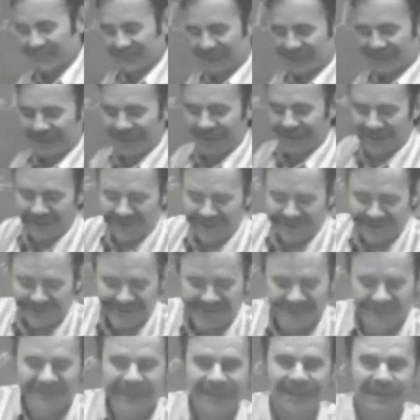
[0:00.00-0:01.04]
long,
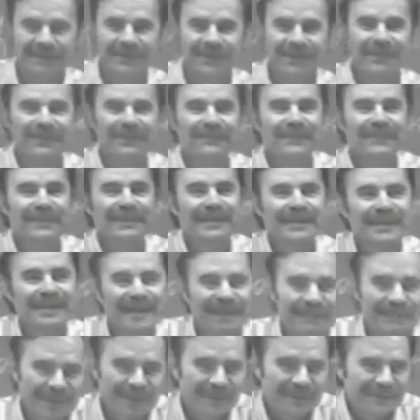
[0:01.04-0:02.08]
long time ago.
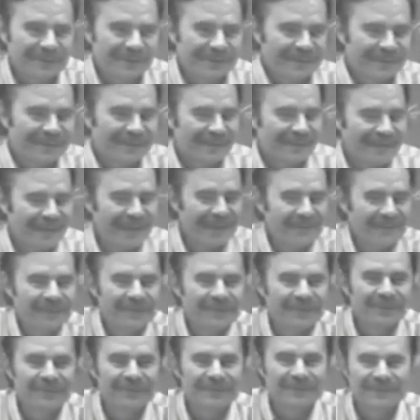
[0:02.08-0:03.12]
And we used it in the lab
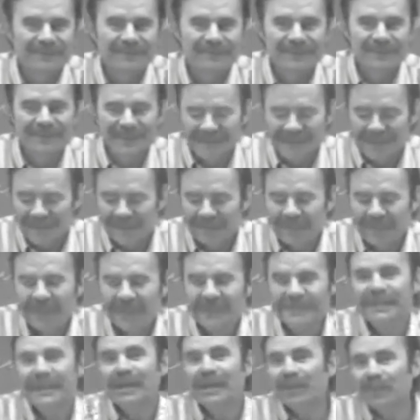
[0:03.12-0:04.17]
too, didn't we? But
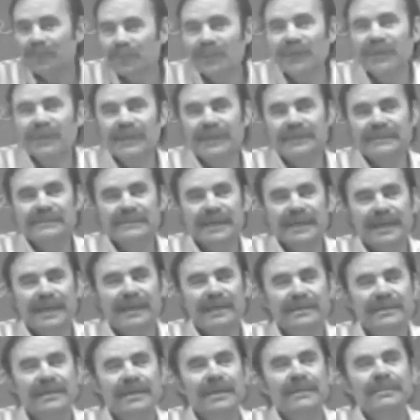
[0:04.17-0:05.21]
it's not real
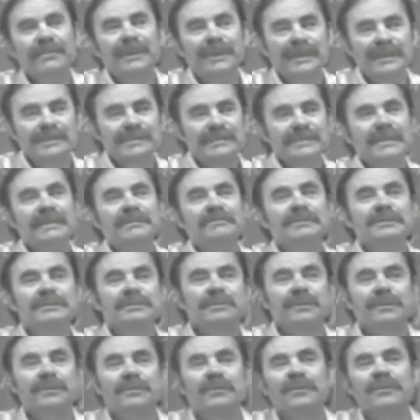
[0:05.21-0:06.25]
exact. But it seems to
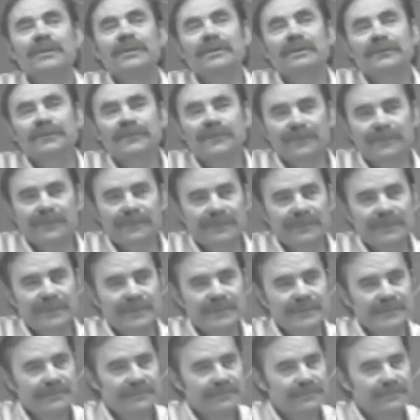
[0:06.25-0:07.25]
work pretty good for this